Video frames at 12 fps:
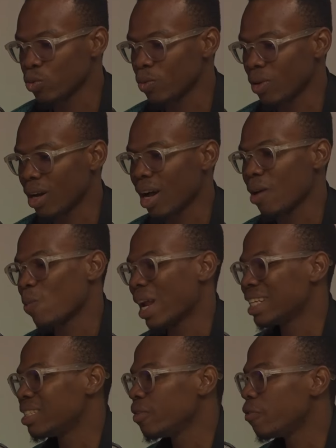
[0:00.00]
to,
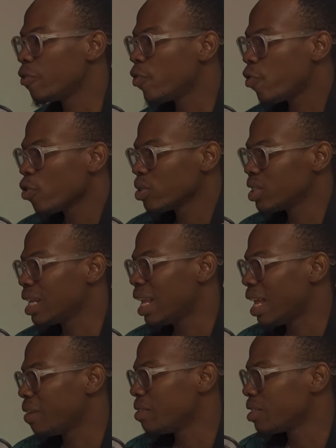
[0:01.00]
will I say, force their
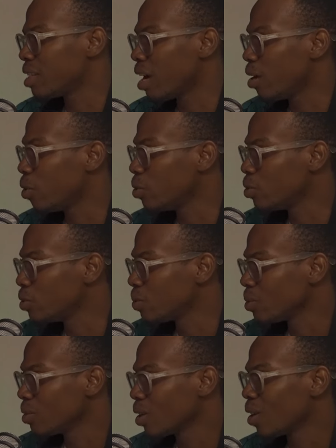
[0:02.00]
lifestyle on you?
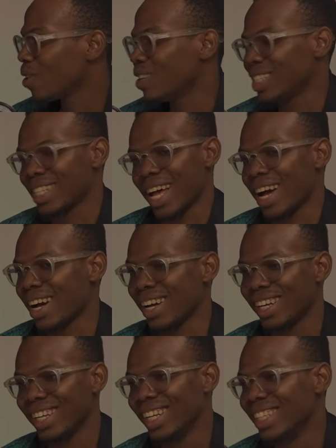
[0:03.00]
Because
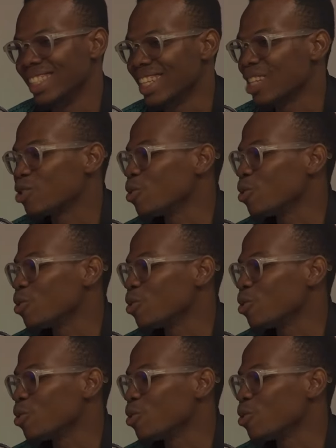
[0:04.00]
there's